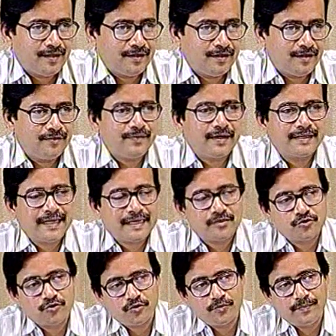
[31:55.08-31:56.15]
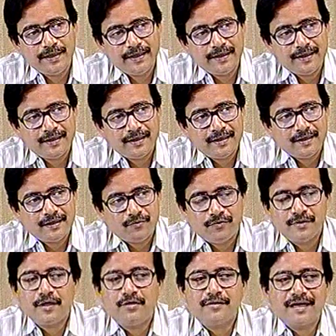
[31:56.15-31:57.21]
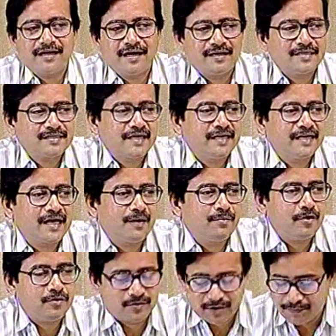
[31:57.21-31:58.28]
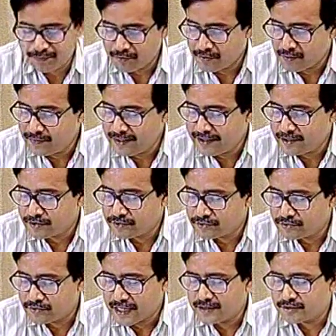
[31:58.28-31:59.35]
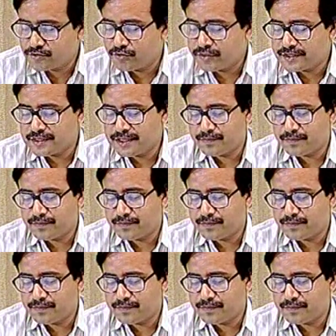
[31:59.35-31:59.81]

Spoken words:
In fact, that should be, without an understanding about probability or and stochastic